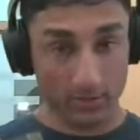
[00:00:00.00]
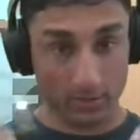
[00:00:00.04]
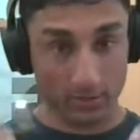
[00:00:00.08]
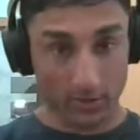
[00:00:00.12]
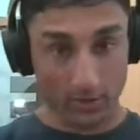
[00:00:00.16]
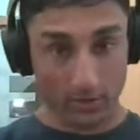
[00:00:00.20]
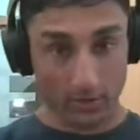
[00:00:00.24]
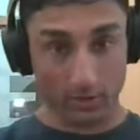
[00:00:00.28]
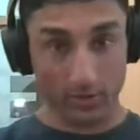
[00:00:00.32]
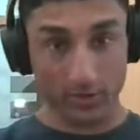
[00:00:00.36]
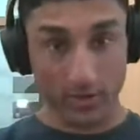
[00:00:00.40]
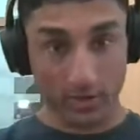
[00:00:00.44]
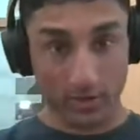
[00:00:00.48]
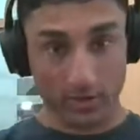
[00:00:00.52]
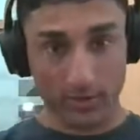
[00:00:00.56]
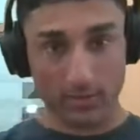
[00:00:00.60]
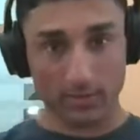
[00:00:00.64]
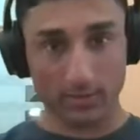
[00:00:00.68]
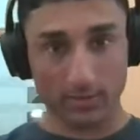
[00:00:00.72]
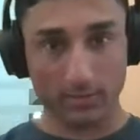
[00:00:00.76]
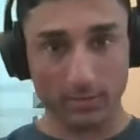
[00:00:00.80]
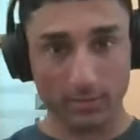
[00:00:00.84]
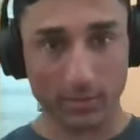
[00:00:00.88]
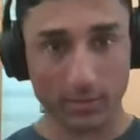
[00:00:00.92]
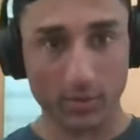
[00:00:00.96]
you'll start
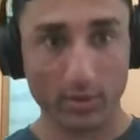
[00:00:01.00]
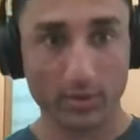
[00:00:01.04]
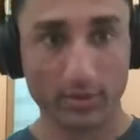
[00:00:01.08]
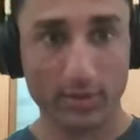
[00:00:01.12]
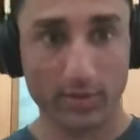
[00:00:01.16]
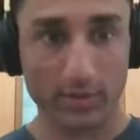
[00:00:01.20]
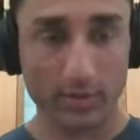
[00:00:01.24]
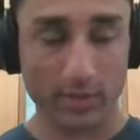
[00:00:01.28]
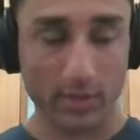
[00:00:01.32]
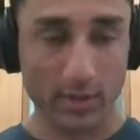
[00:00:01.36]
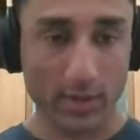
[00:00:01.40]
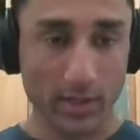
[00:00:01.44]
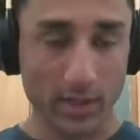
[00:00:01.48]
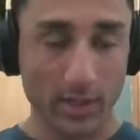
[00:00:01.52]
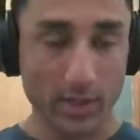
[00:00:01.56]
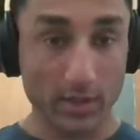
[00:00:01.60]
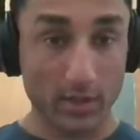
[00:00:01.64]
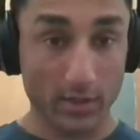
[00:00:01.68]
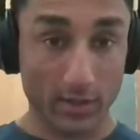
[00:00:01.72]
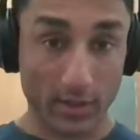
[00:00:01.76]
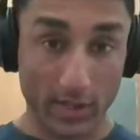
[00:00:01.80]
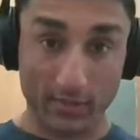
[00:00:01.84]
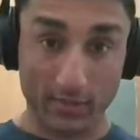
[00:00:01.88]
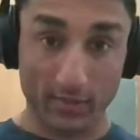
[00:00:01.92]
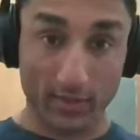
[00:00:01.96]
to improve
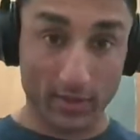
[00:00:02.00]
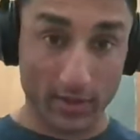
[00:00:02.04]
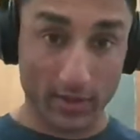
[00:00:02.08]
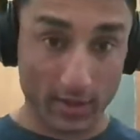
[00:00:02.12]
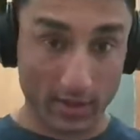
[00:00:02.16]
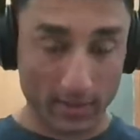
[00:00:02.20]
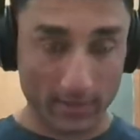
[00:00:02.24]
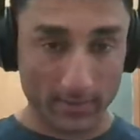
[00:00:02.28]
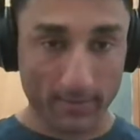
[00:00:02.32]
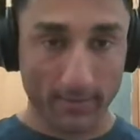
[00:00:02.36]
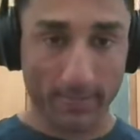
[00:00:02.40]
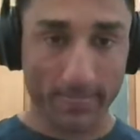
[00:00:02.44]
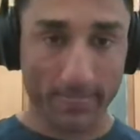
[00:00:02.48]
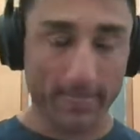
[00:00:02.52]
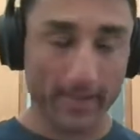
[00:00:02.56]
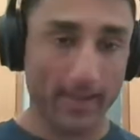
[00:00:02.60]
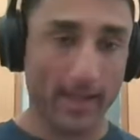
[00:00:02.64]
on everything.